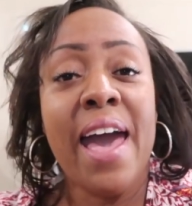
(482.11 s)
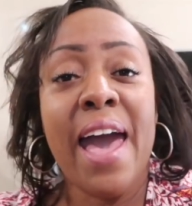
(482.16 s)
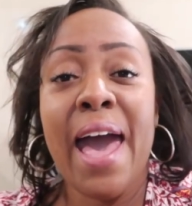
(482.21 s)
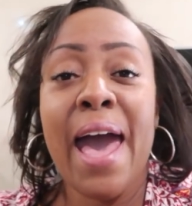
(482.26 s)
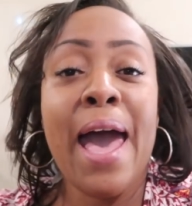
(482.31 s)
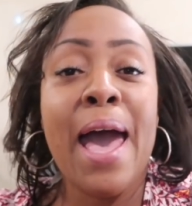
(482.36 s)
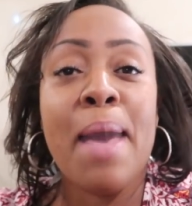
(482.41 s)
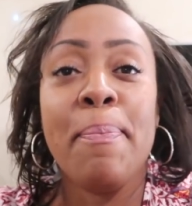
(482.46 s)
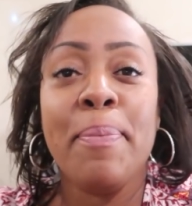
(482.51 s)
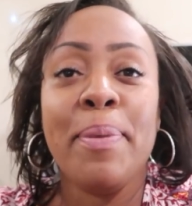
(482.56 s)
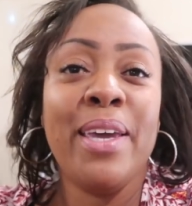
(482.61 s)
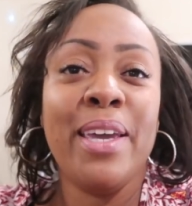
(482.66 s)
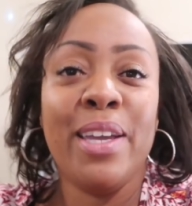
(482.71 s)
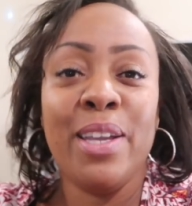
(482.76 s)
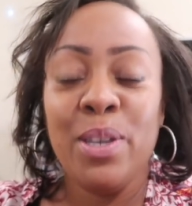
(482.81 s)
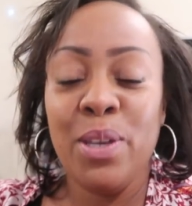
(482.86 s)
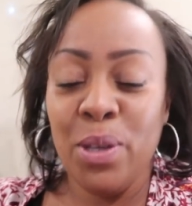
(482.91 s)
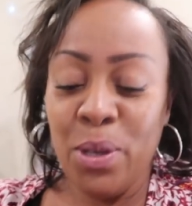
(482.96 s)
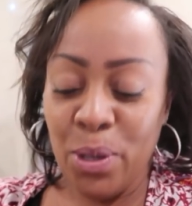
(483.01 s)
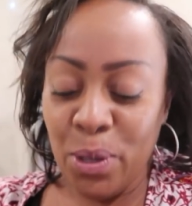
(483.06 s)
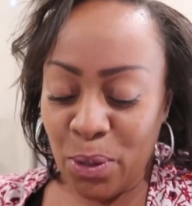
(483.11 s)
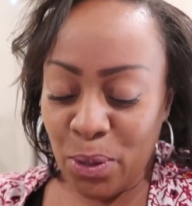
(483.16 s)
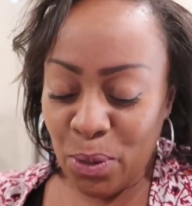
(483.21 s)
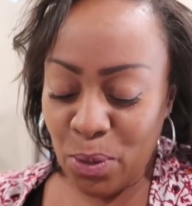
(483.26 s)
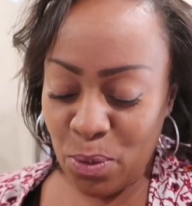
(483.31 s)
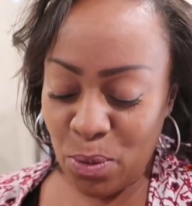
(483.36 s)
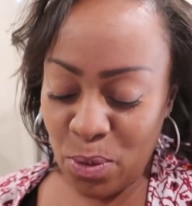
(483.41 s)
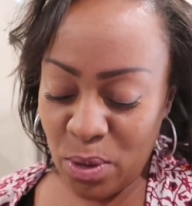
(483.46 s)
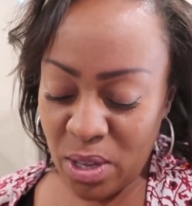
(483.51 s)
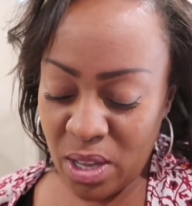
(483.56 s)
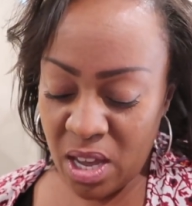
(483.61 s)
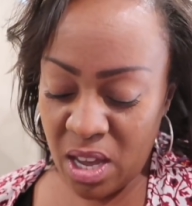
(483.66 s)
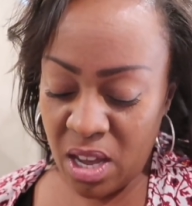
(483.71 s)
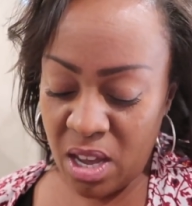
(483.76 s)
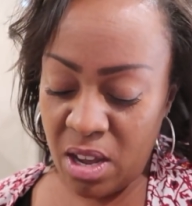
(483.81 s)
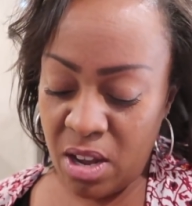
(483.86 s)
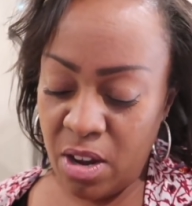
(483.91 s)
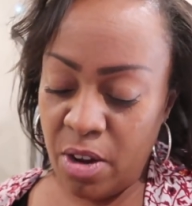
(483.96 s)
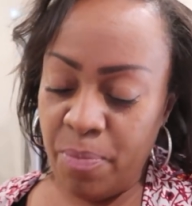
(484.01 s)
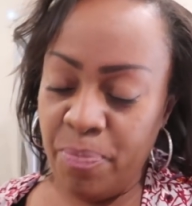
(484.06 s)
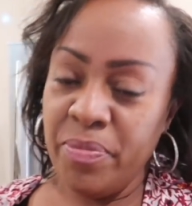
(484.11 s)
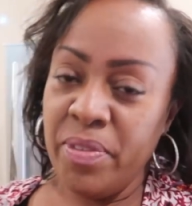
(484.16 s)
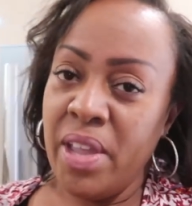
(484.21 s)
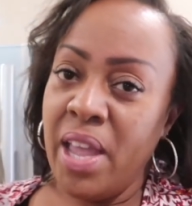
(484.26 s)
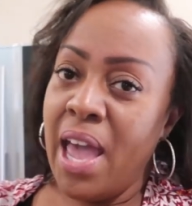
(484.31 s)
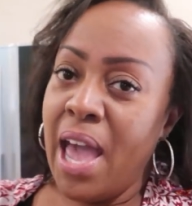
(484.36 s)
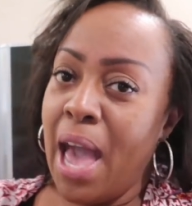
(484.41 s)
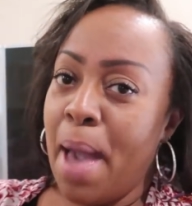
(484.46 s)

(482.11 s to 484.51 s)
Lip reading: Happy New Year.